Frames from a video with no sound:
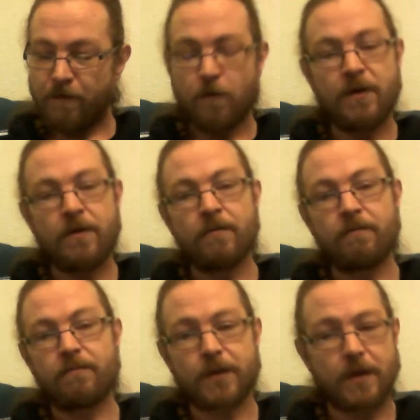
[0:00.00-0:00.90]
you
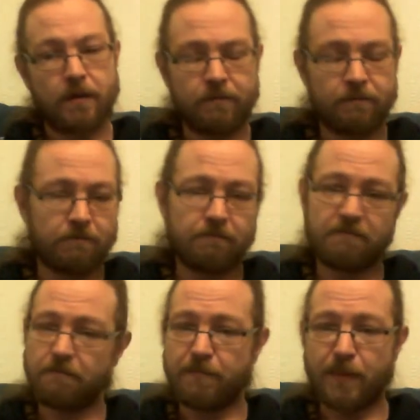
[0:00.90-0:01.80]
start
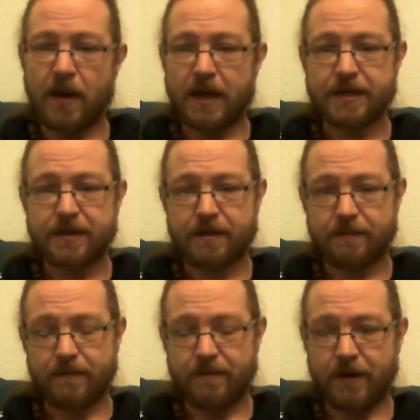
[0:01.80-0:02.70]
buying,
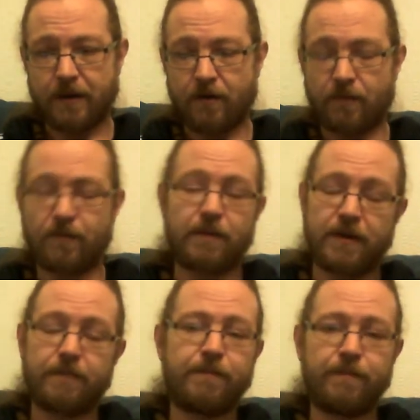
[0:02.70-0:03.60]
go out
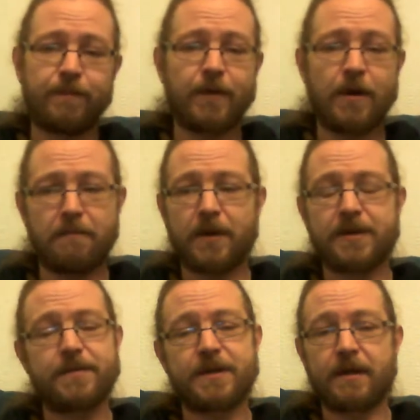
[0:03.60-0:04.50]
and buy
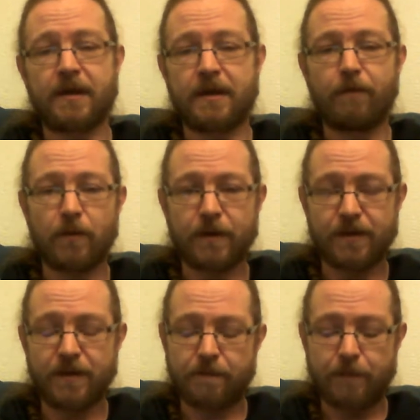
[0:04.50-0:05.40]
some silicone if you want to
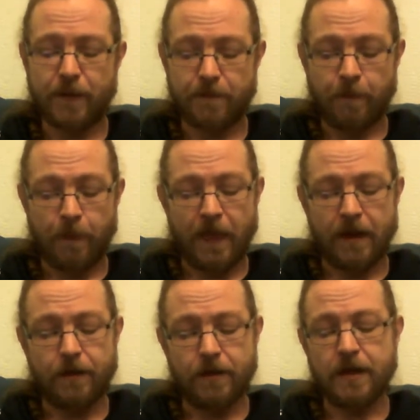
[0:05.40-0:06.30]
do it, but
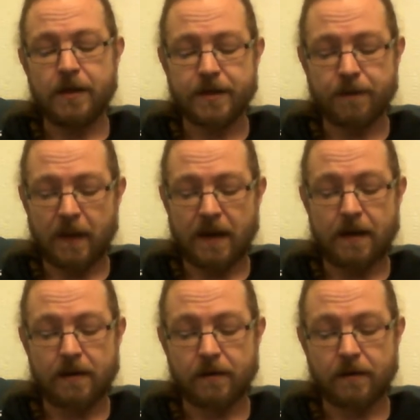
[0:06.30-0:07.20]
you need to
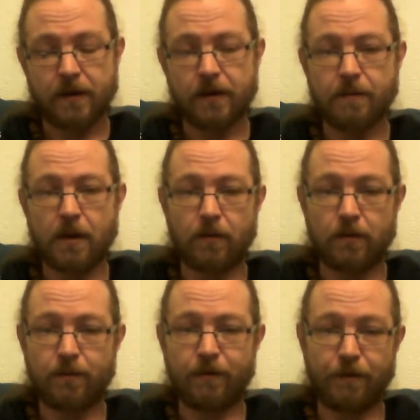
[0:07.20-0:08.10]
plan your mold
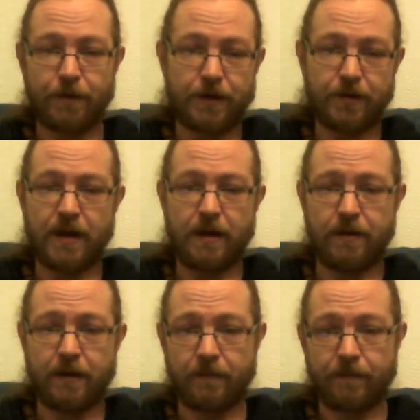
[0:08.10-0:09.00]
before you do
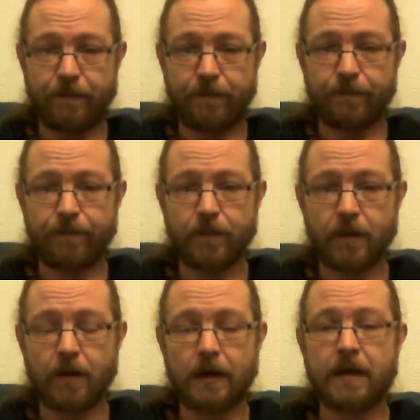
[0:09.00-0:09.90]
anything.
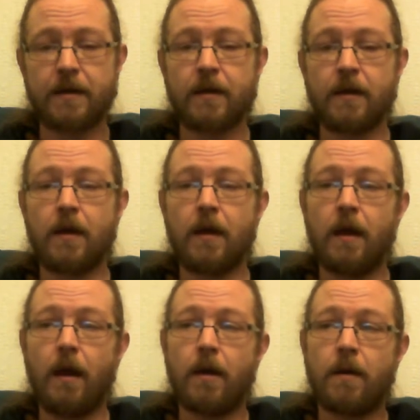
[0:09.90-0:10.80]
Okay.
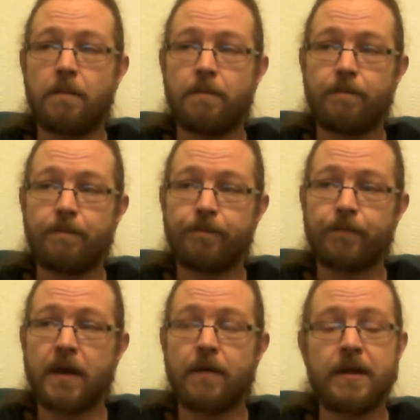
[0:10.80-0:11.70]
Now
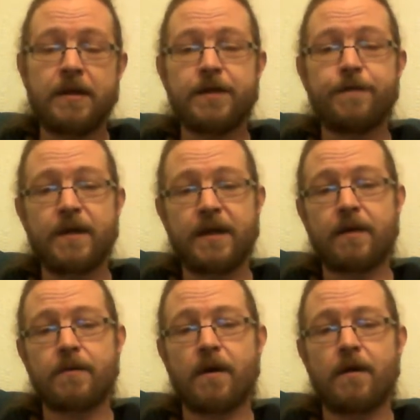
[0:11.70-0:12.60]
in this
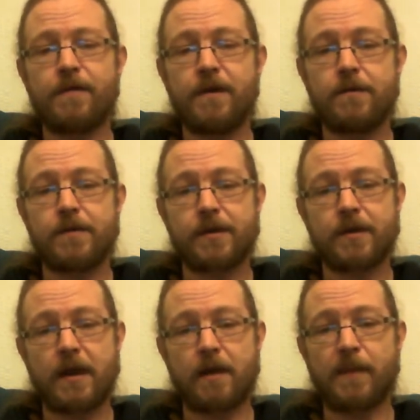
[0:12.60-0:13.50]
video I've used
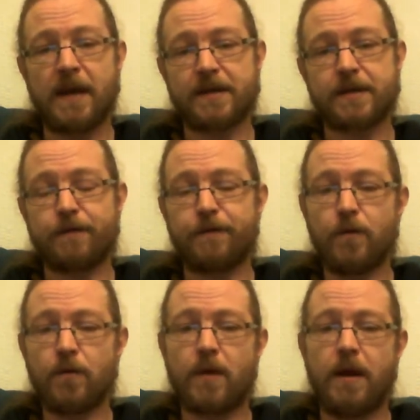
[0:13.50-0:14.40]
a
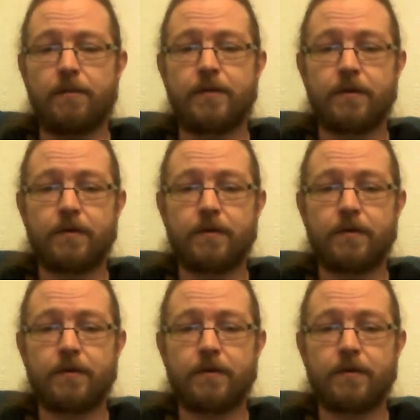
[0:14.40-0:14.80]
foreground